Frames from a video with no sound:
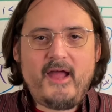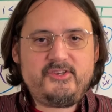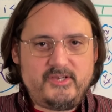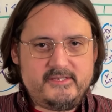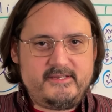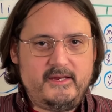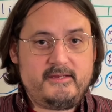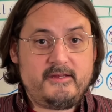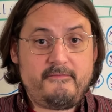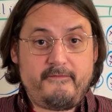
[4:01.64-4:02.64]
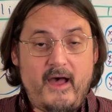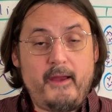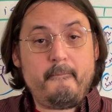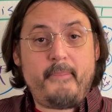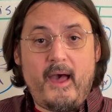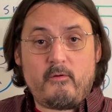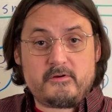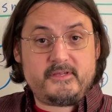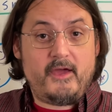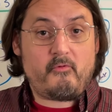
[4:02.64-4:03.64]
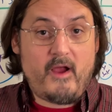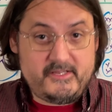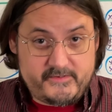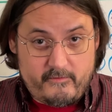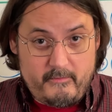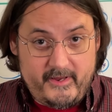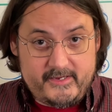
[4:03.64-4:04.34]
I just needed to define powers and rights for a minute,